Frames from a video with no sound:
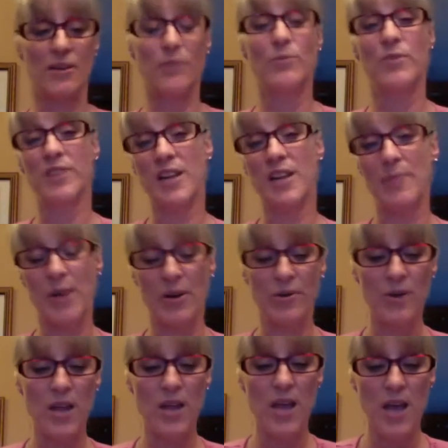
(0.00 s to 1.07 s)
will come
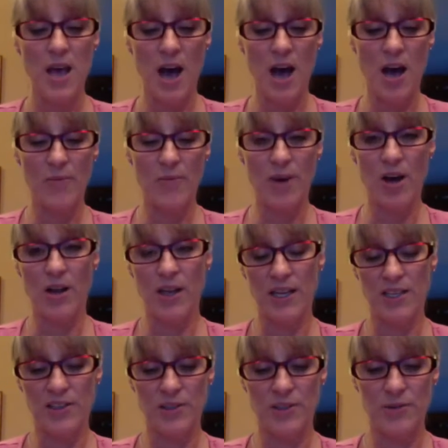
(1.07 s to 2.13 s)
out. All I
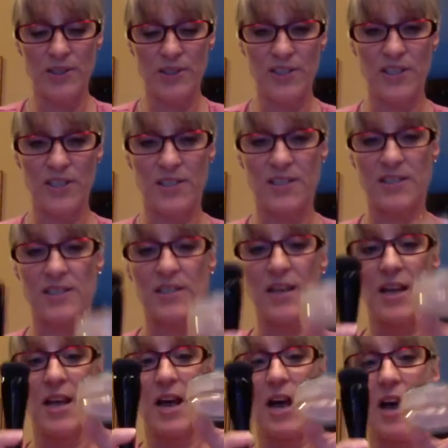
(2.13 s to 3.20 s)
do is just
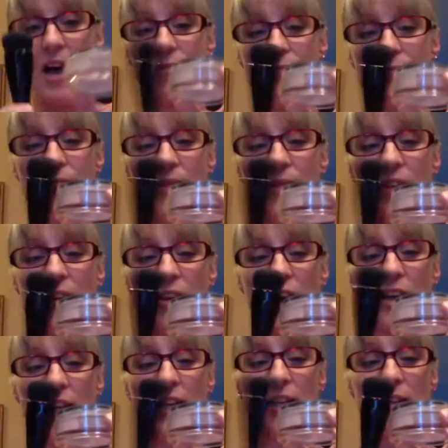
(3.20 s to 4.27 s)

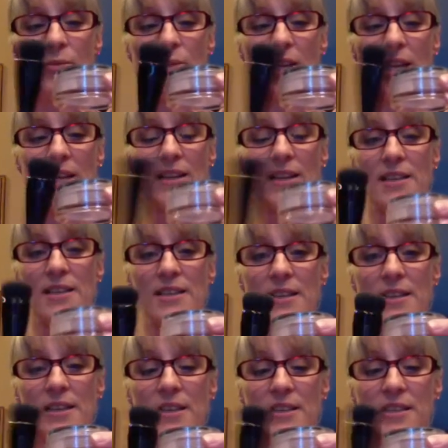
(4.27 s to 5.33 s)
knock it a little bit like this,
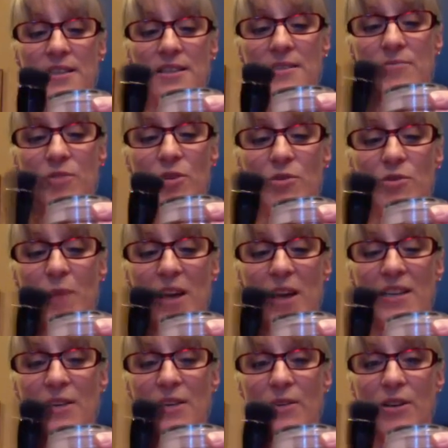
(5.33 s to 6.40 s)
and it just goes back
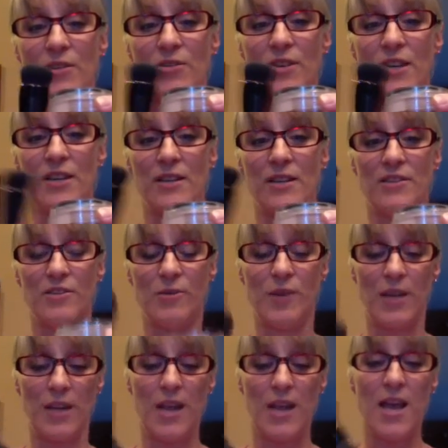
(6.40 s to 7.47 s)
down underneath the
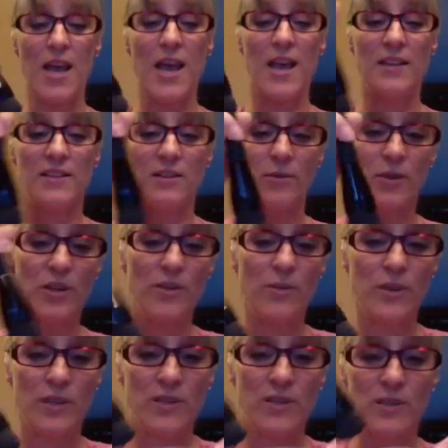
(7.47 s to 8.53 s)
screen. And so what you
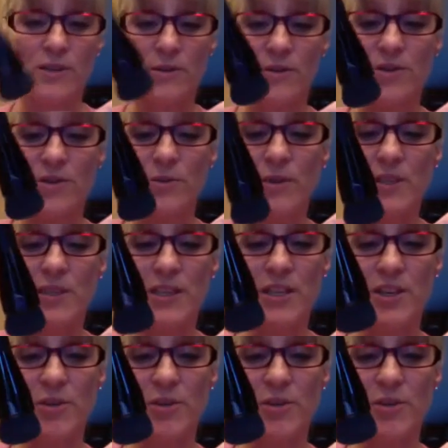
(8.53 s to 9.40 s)
want to do is, you want to take your